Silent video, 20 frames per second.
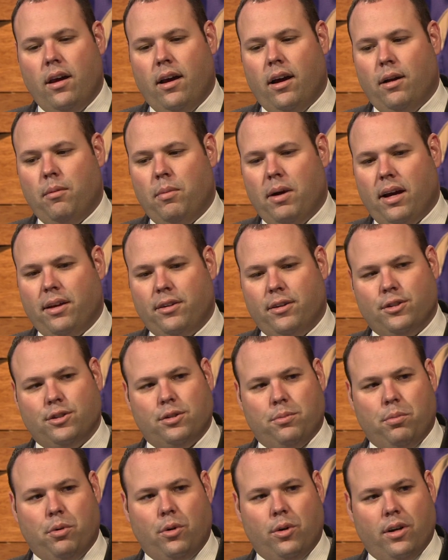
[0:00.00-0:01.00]
about their
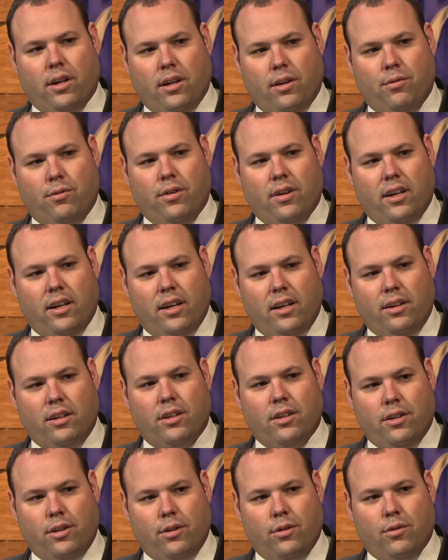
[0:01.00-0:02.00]
support and affinity
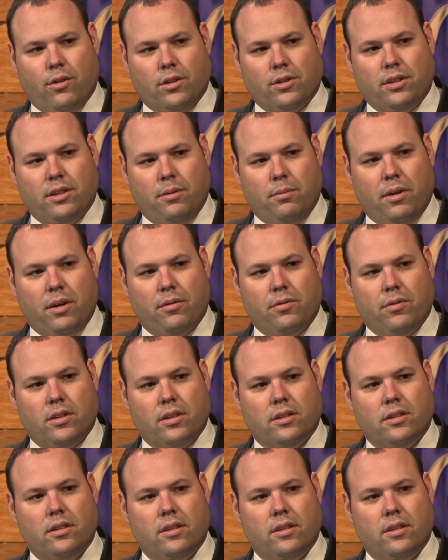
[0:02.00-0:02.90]
to the University of Memphis.